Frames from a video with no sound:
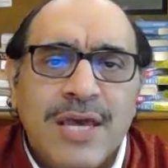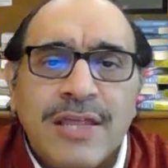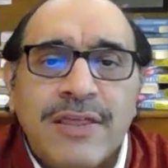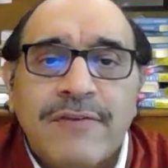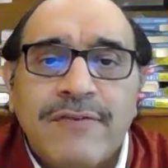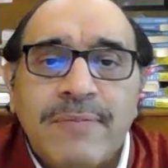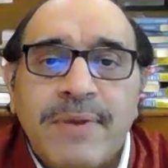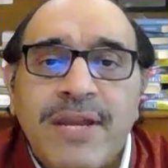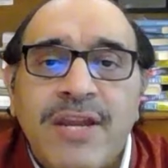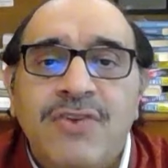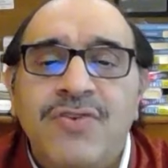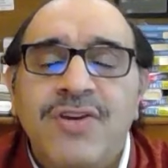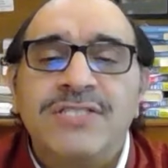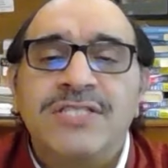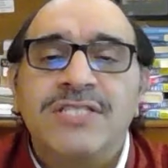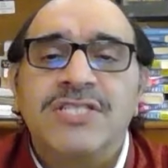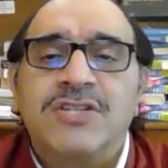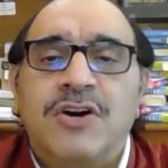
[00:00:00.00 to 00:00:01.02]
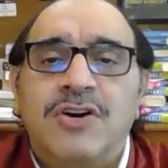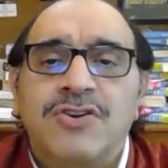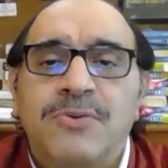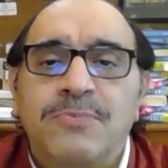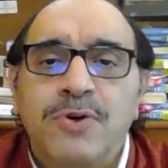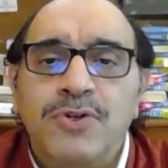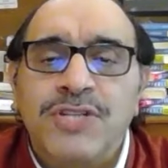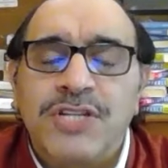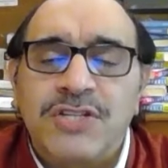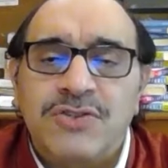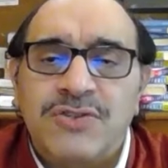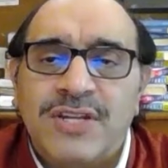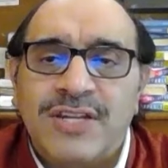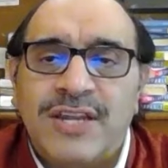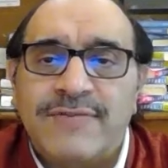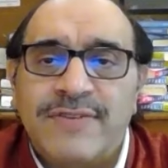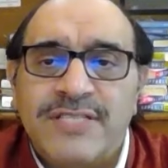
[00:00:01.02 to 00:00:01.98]
There were many reasons contributing to
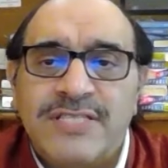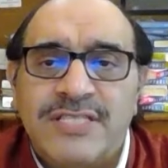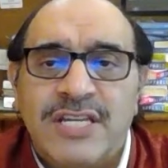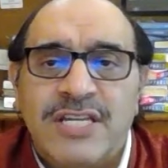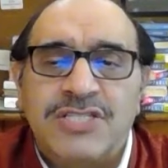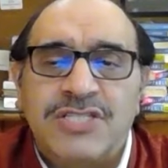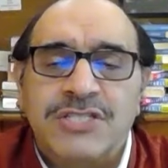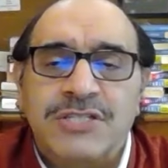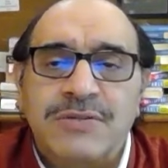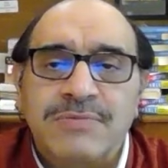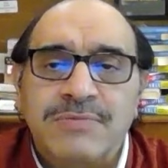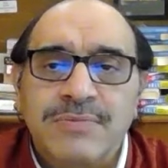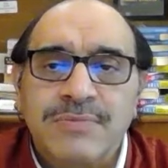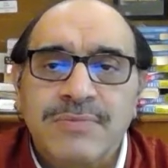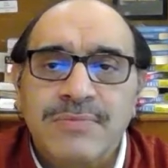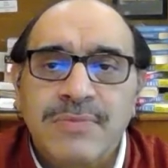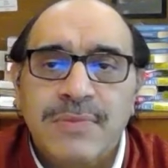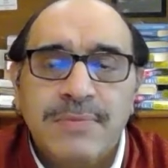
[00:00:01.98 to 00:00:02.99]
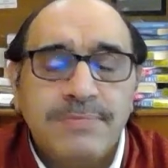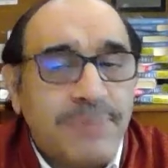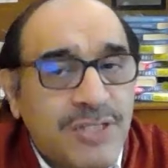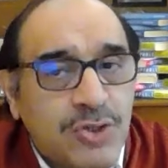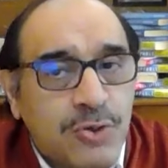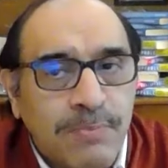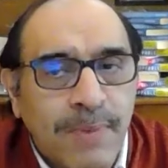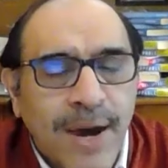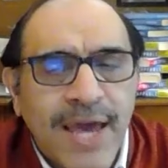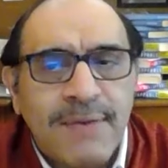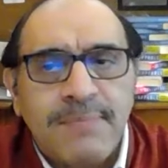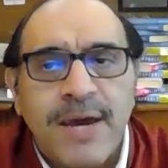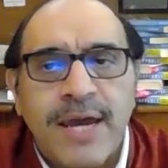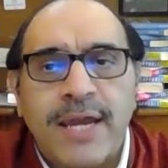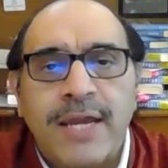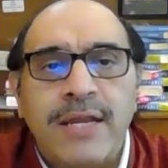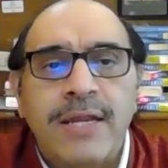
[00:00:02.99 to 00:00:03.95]
the devastation. But to my
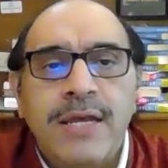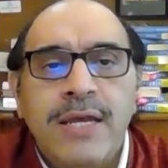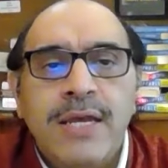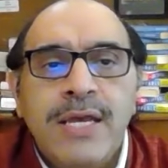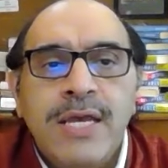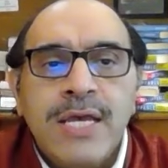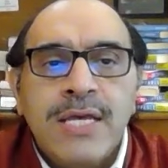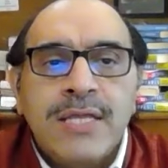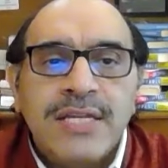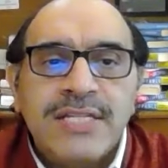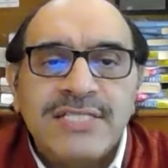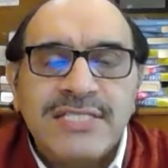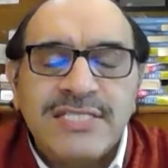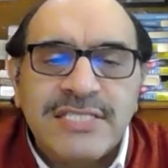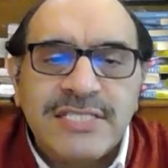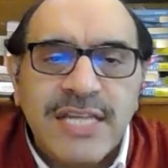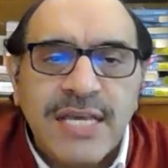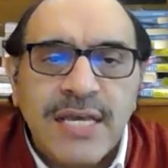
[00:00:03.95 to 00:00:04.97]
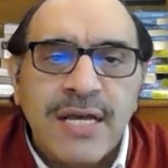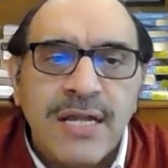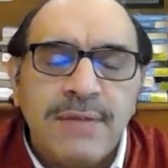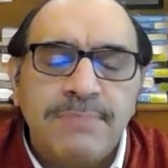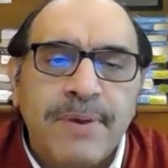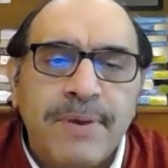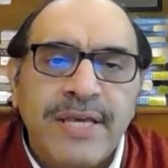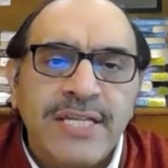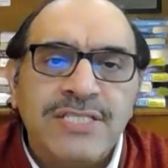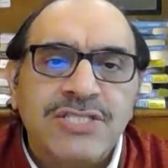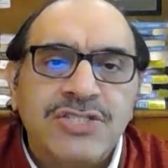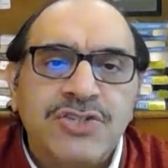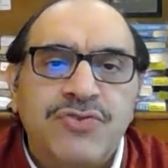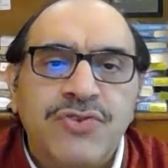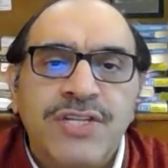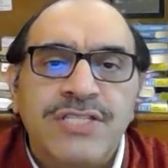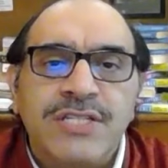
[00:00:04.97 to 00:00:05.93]
mind, the single
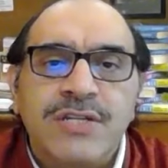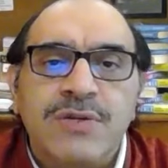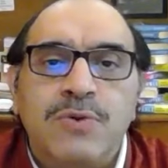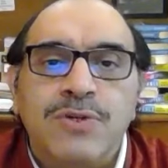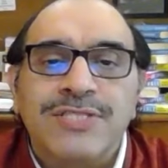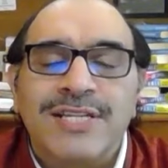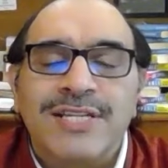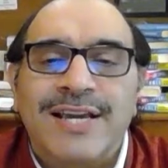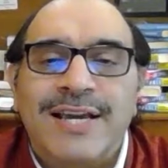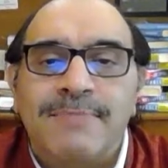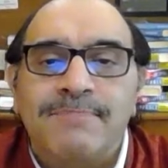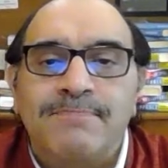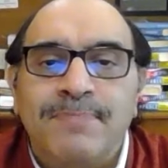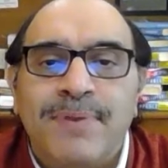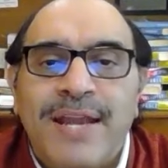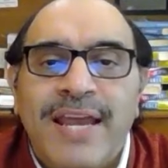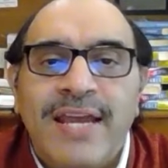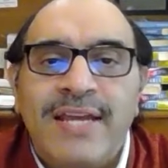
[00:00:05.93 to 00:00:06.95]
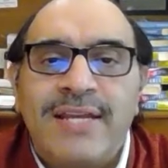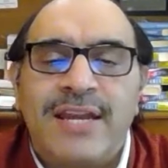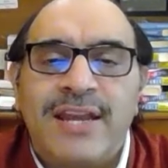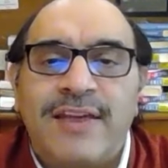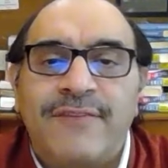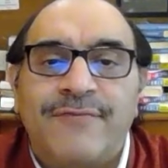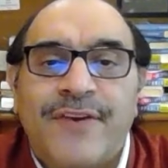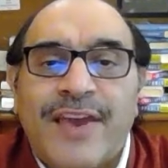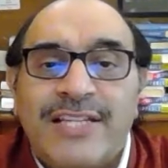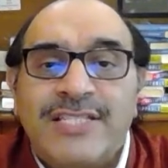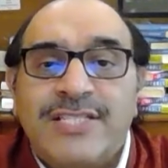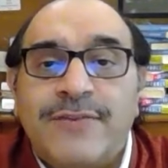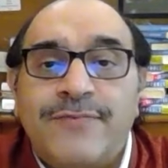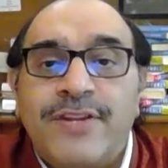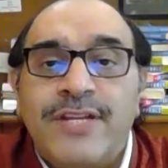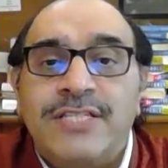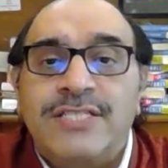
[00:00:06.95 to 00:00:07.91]
biggest reason was the complete
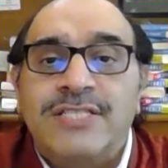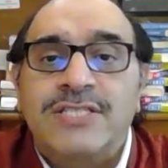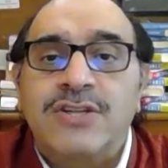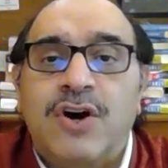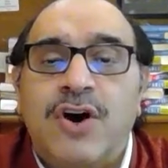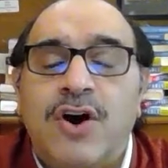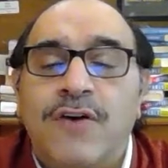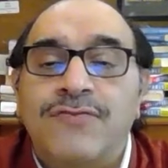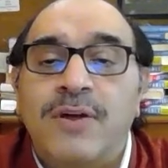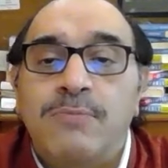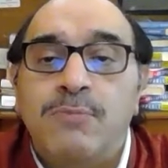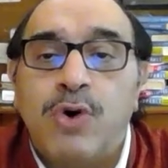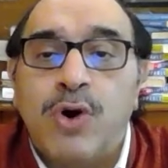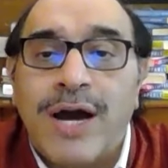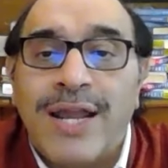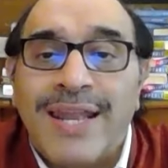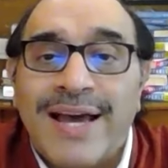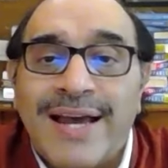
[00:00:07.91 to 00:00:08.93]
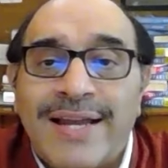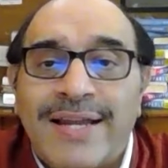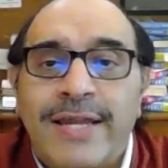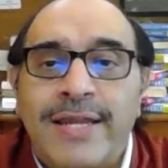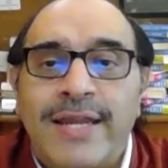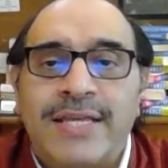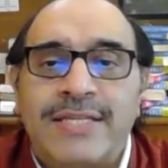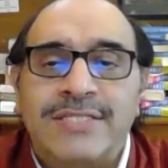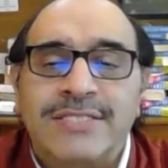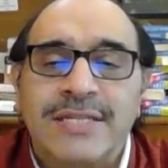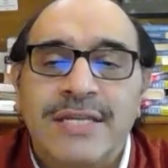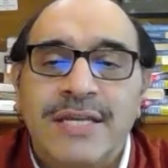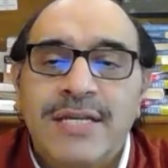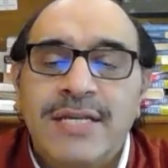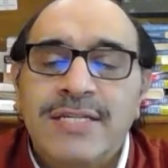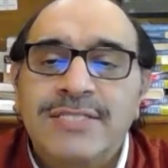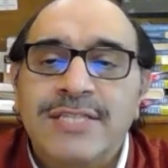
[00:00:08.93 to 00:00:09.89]
ineffectiveness of the Mohalla clinics
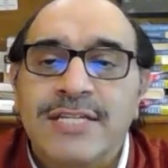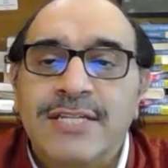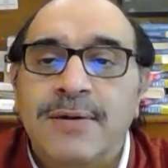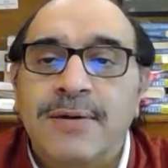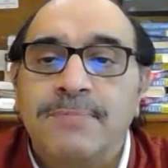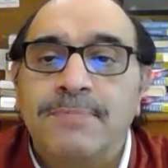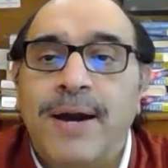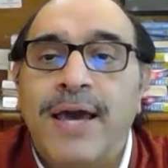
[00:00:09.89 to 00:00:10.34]
set up